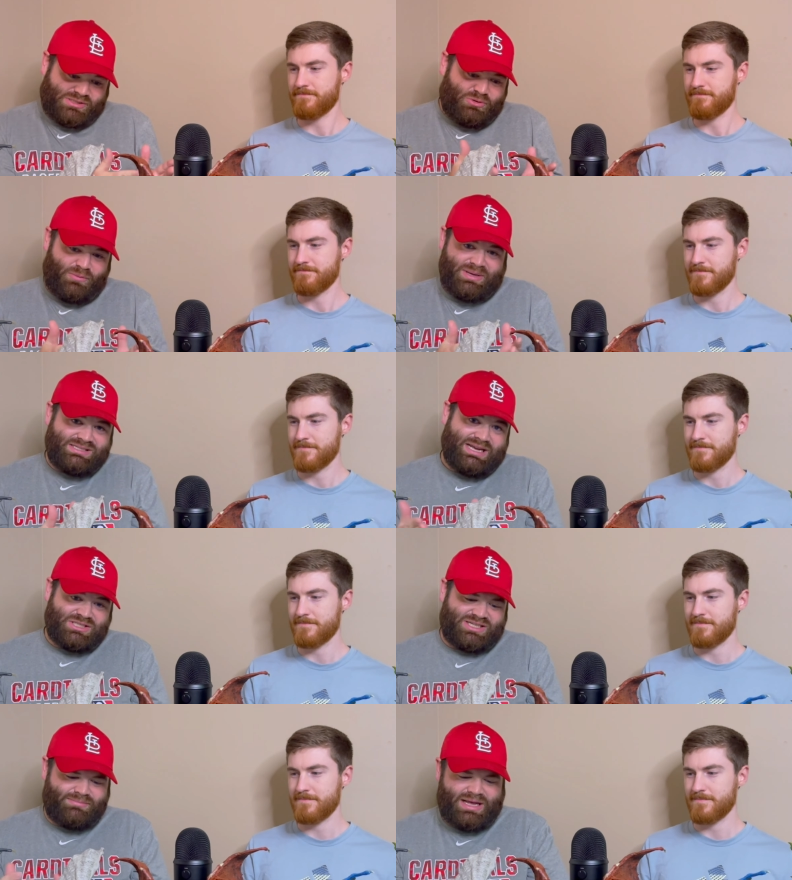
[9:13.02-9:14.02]
Speaker 1: some RP
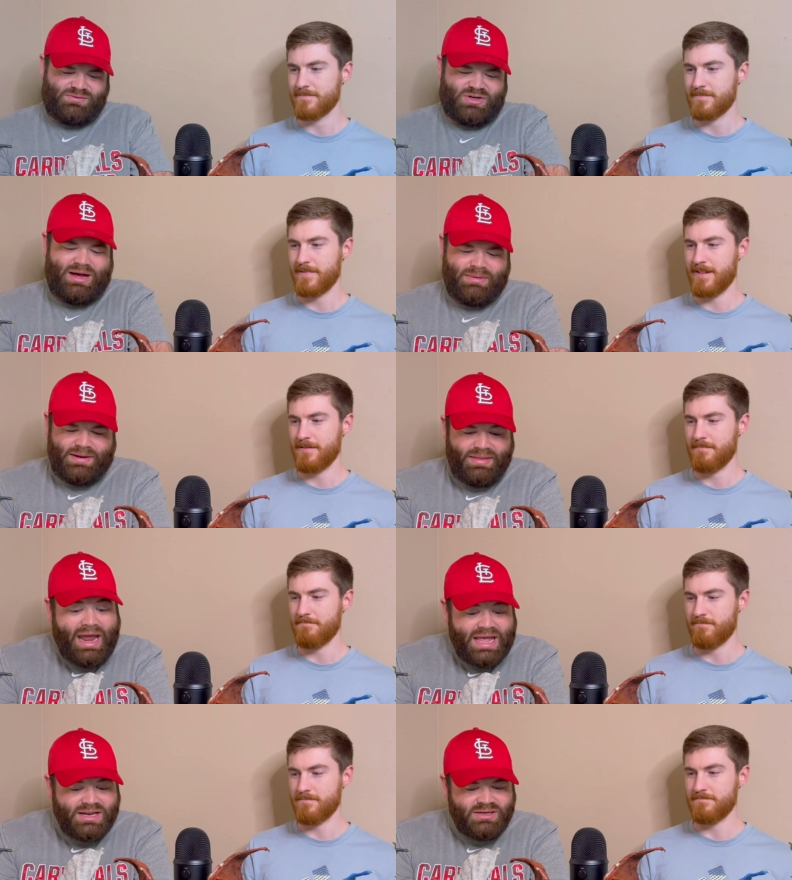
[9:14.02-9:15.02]
section comebacks for combat,
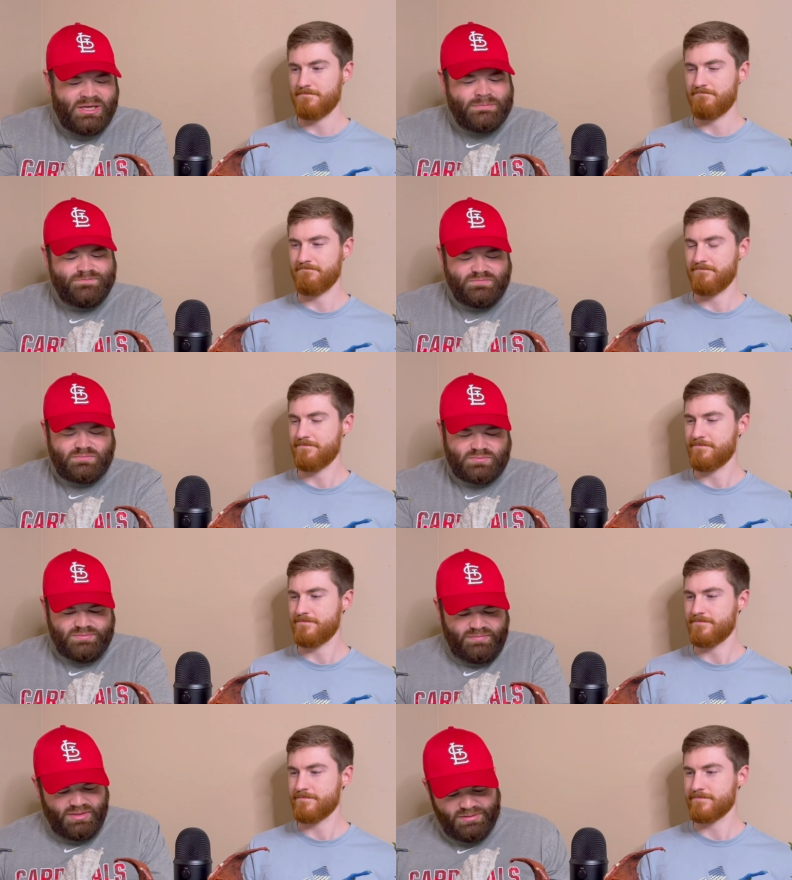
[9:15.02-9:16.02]
and
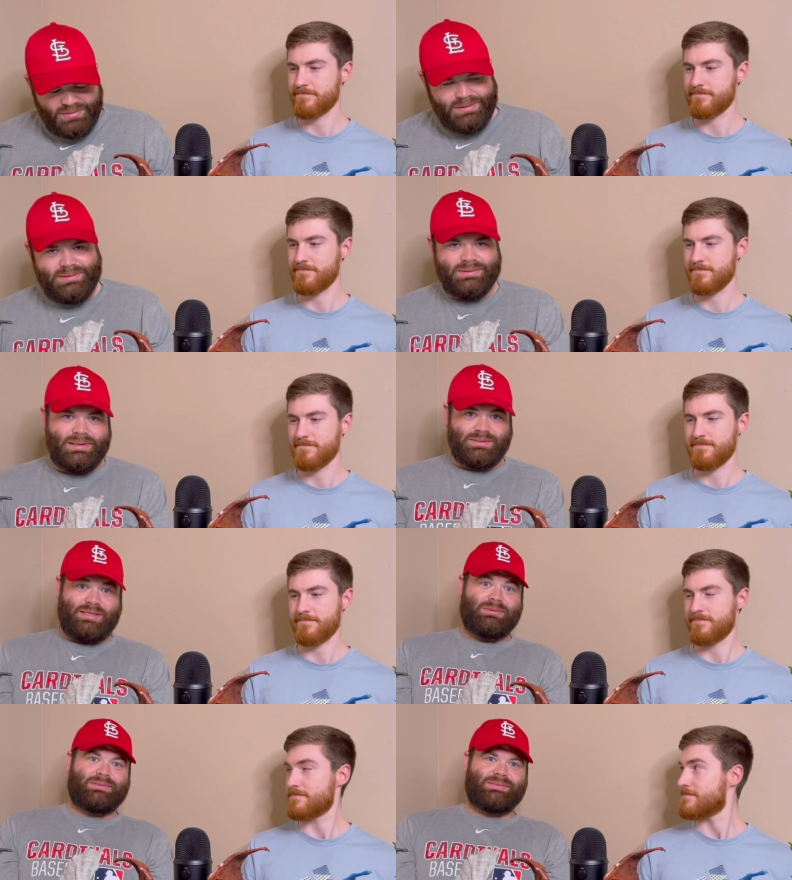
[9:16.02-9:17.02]
like
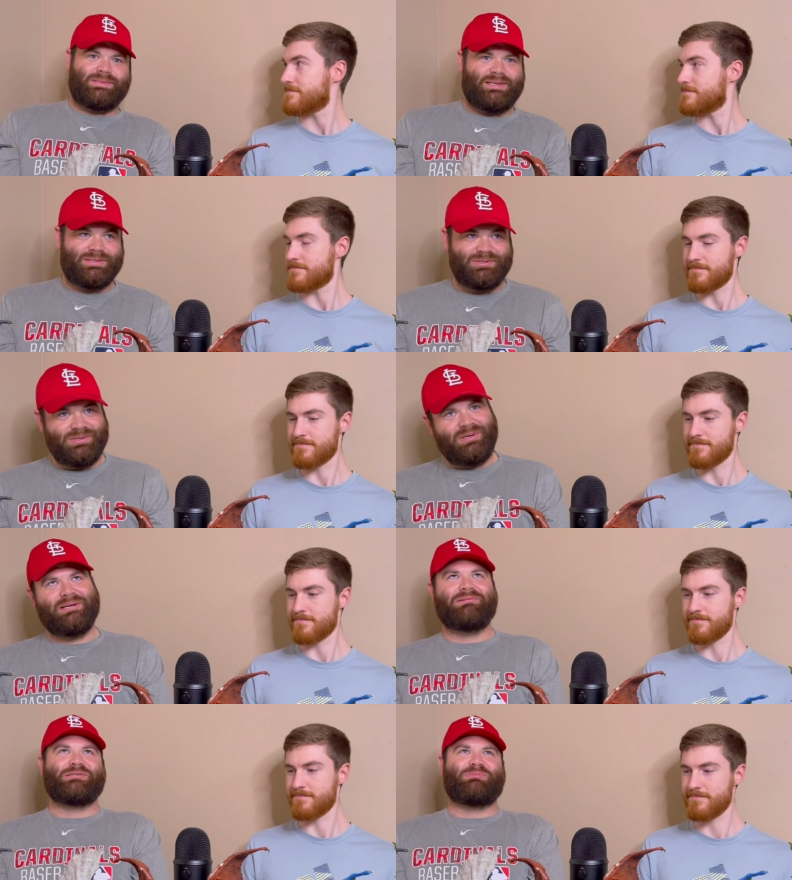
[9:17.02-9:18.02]
Jameson said, you do
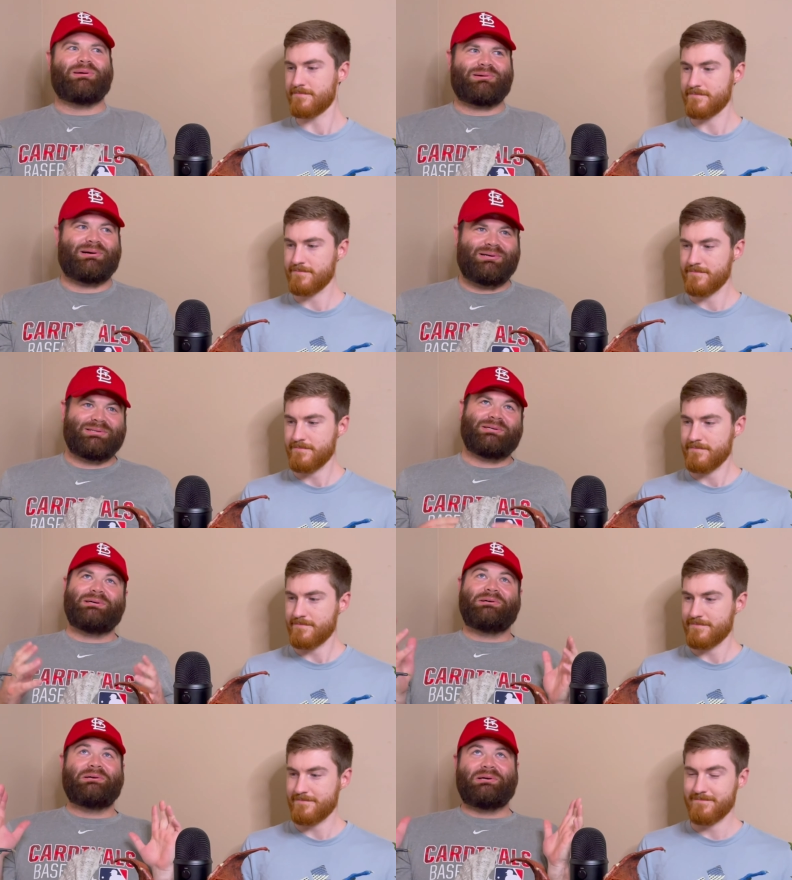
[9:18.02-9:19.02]
get this spell called
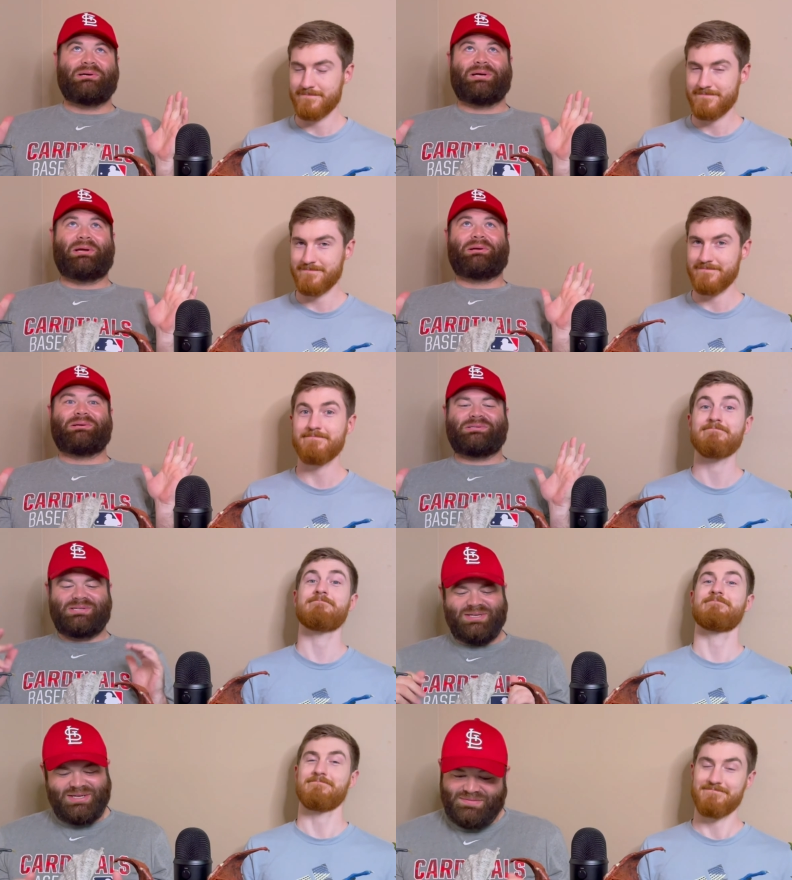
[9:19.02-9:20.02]

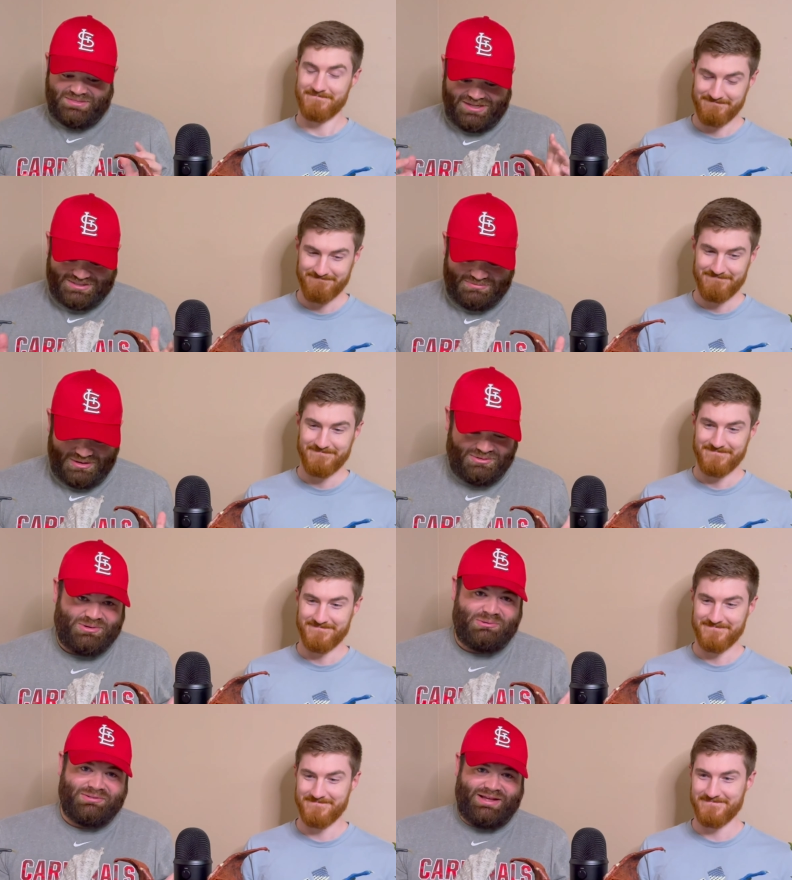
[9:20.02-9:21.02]
haste. Not that we don't
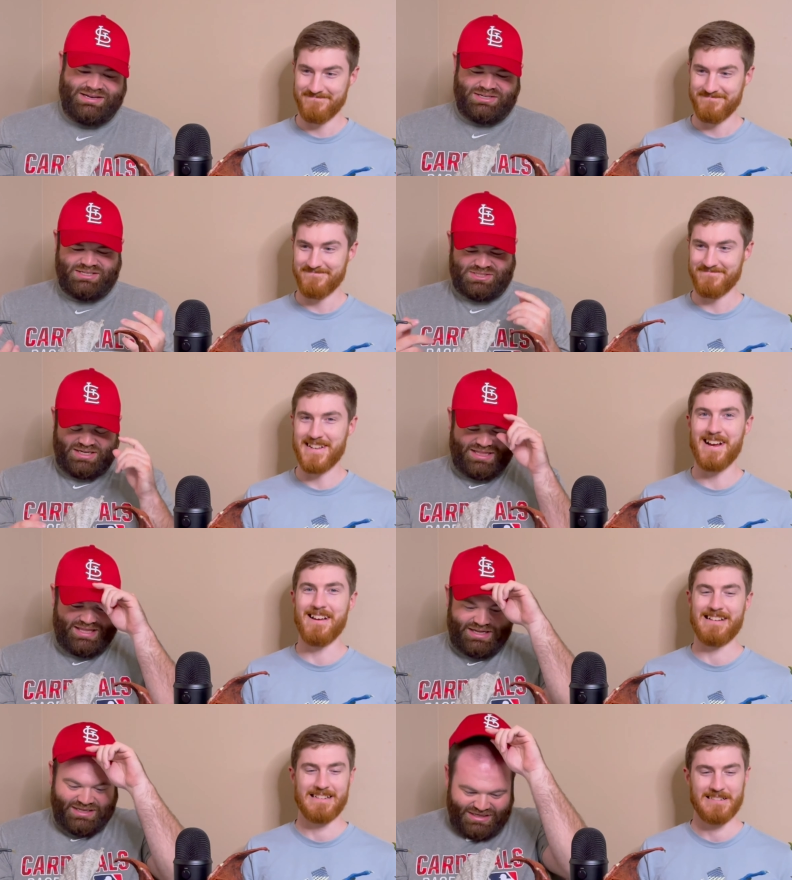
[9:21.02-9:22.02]
know what that does or
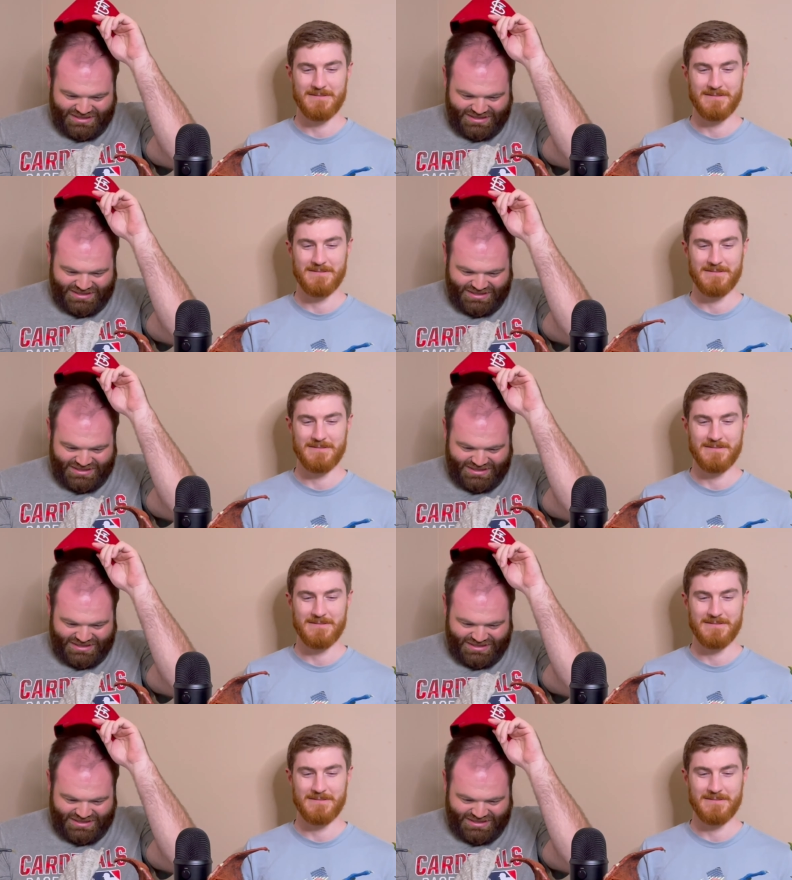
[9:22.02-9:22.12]
anything,